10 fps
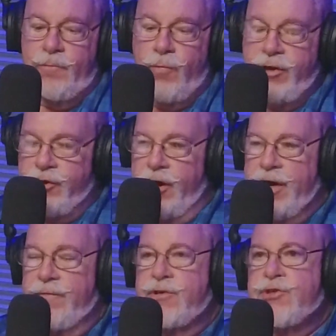We talk
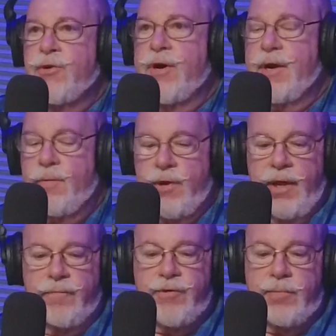every so on. I would
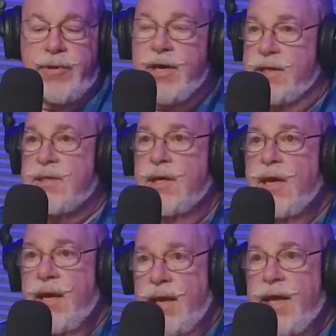love to, because
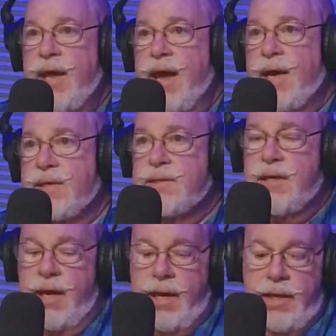he has
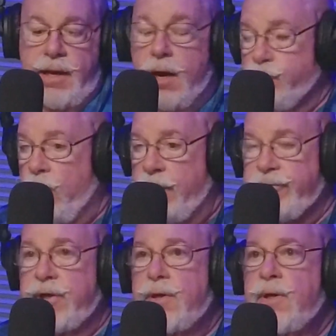a
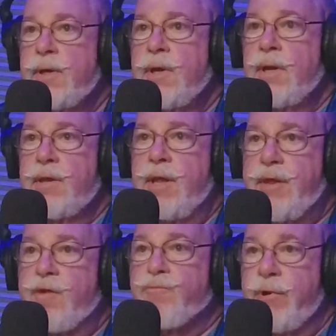nonprofit that
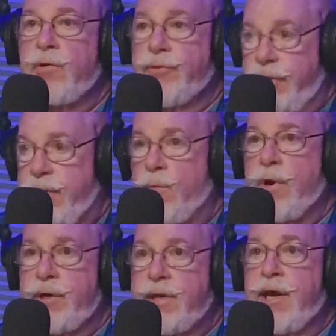they've built that they
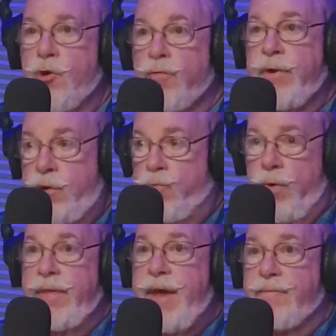want to take over and
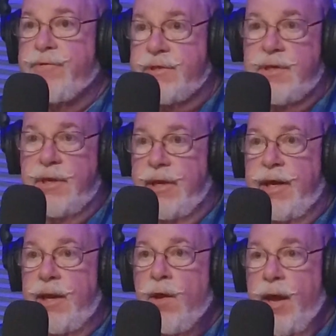run that
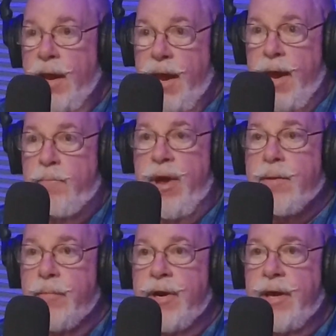facility and
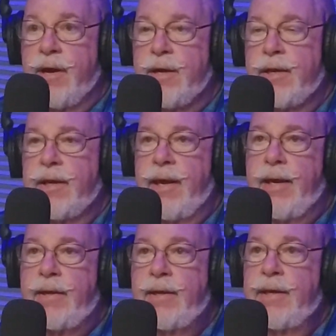make money on it.
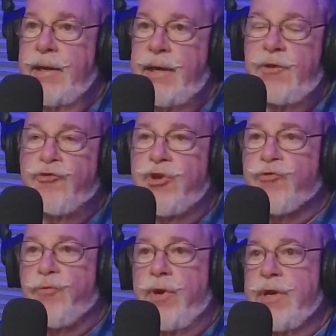And he's
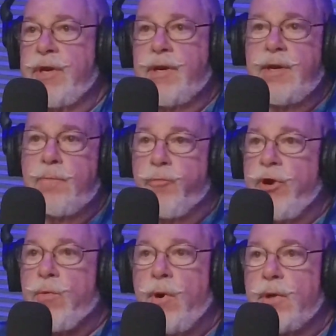just running into
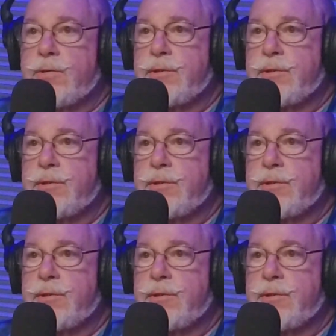brick walls.